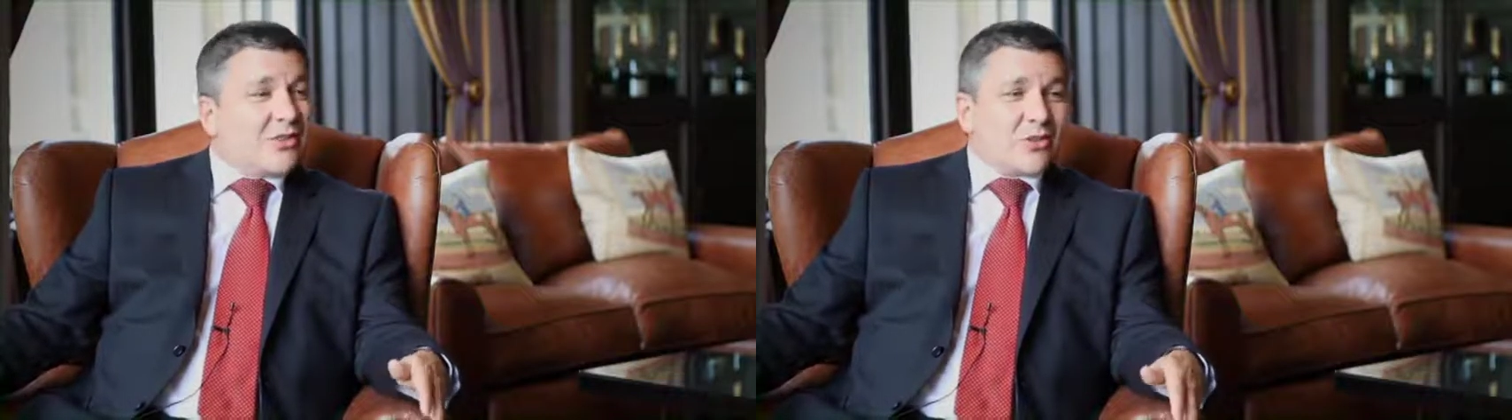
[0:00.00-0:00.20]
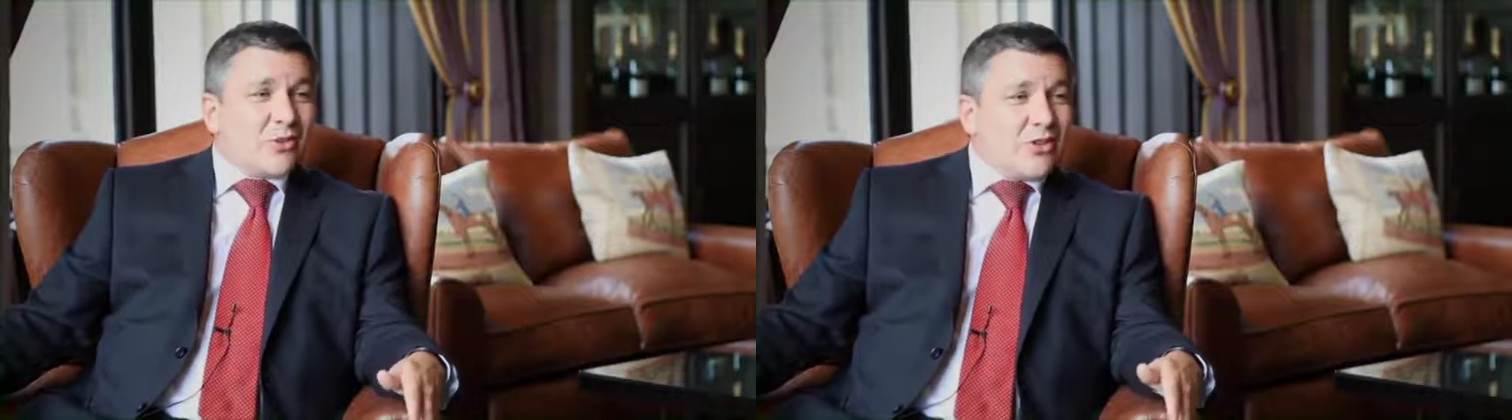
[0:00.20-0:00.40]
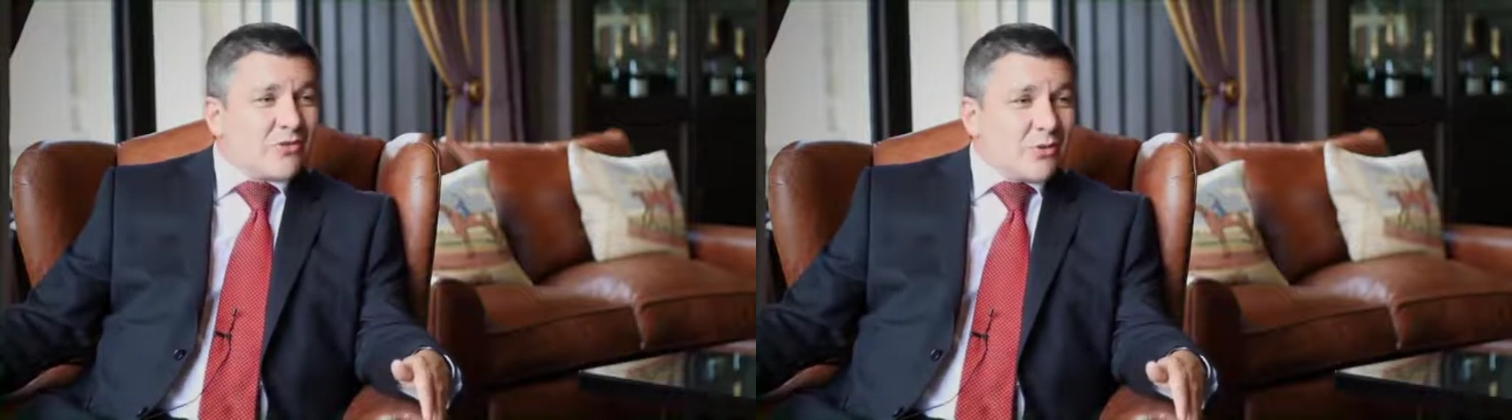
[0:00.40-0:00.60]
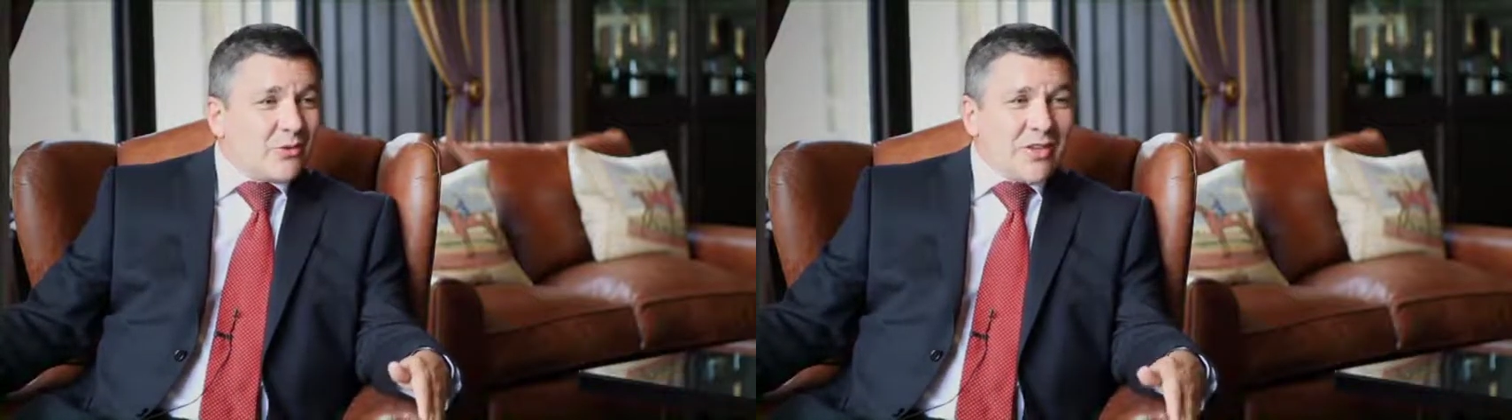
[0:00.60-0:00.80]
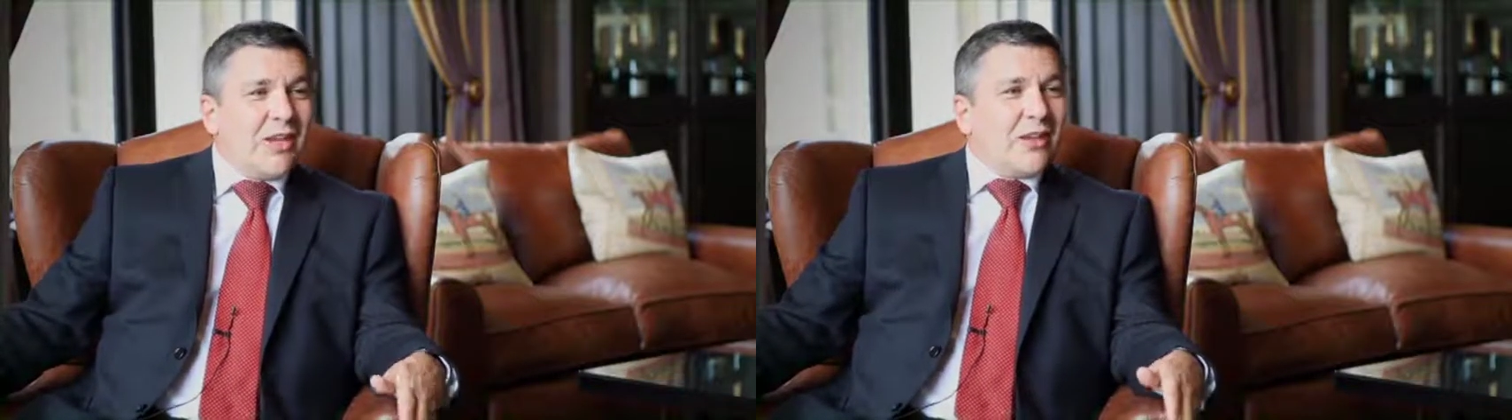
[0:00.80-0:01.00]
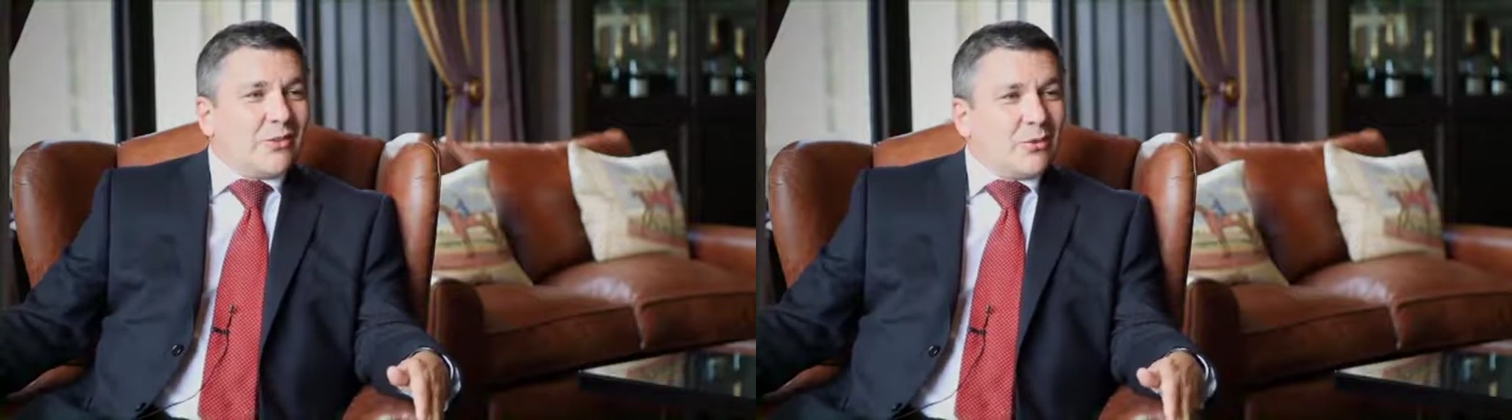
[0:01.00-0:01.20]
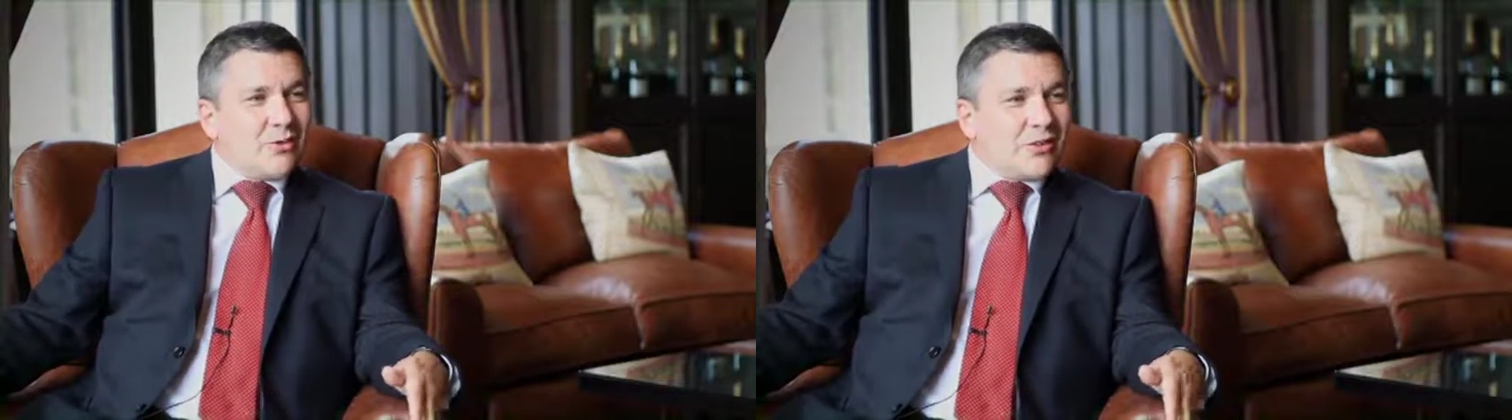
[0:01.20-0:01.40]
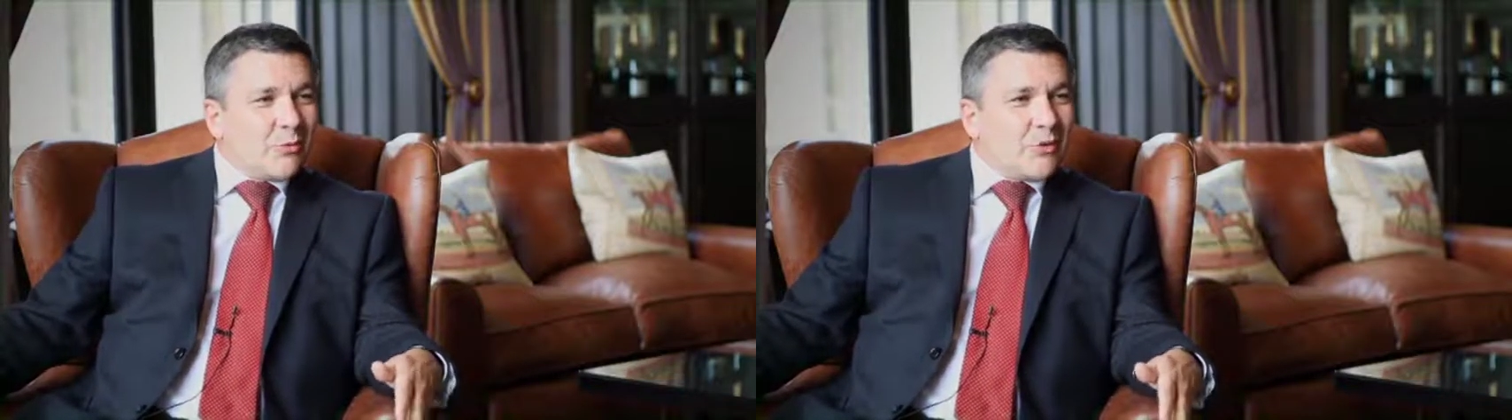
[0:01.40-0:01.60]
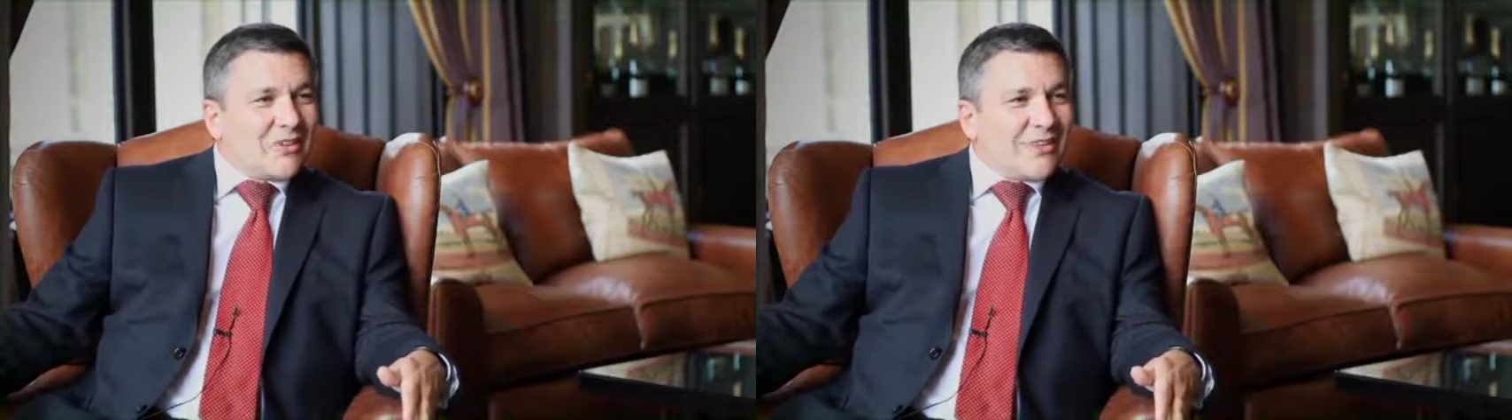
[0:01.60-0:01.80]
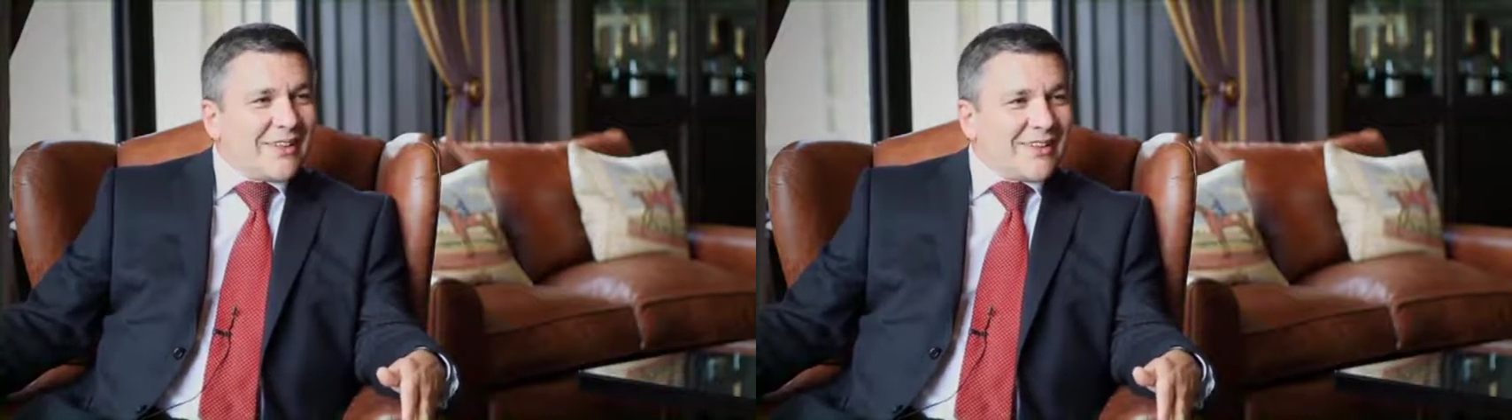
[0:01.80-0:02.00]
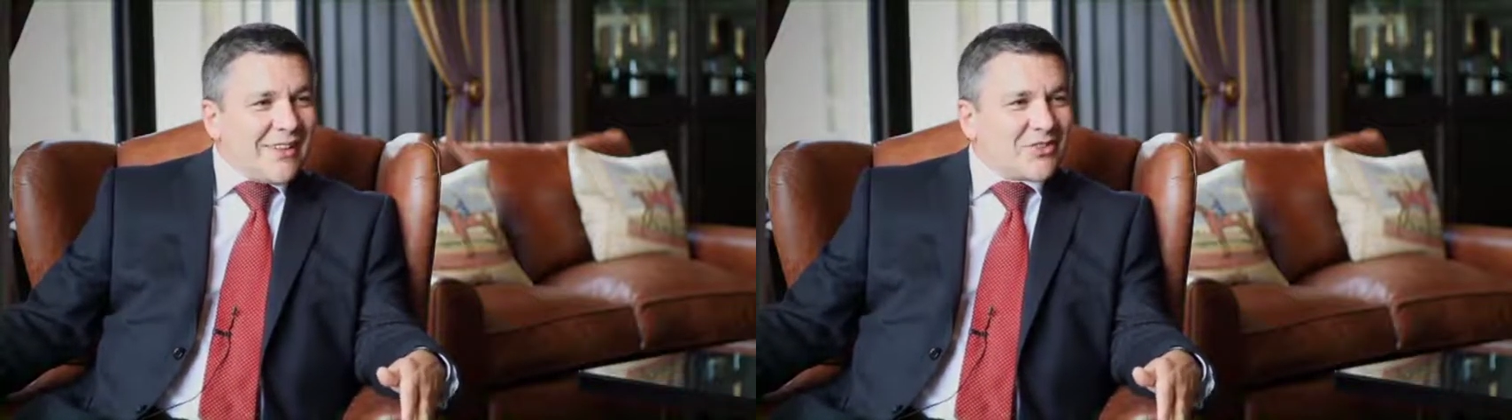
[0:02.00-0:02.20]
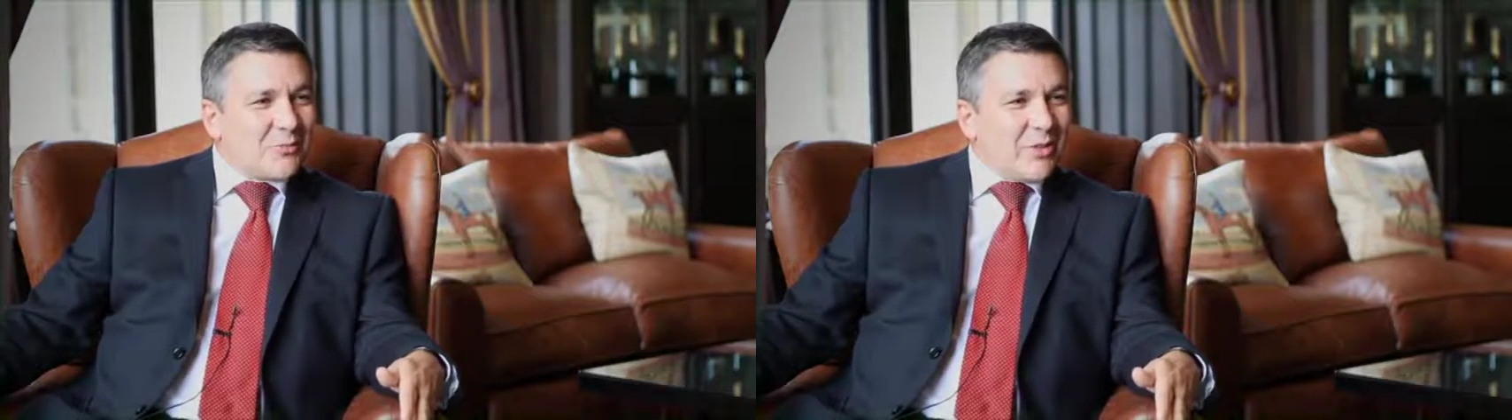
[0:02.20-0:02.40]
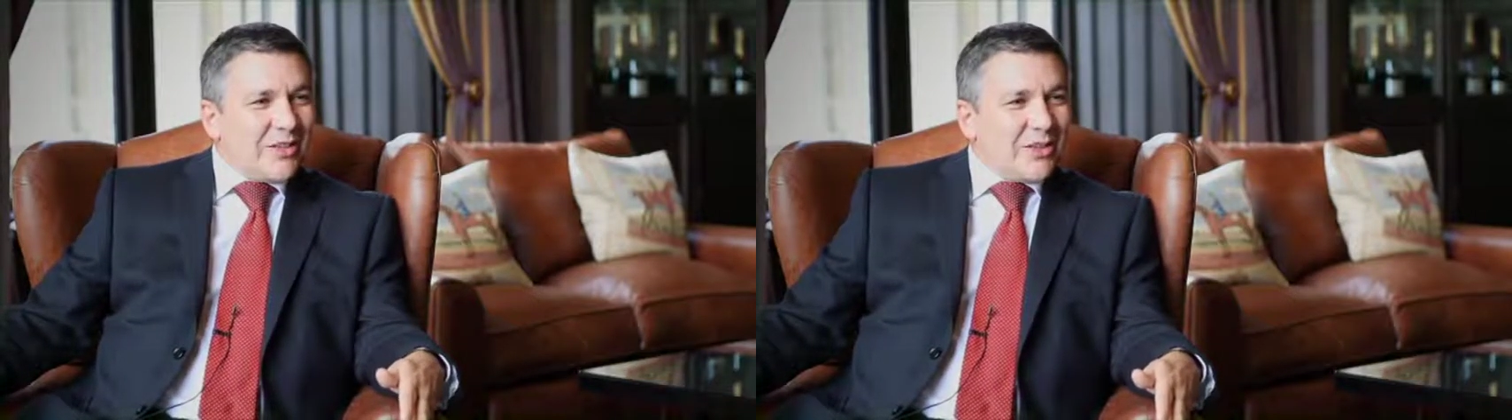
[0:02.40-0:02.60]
Scottish folk don't really want to take that extra bit of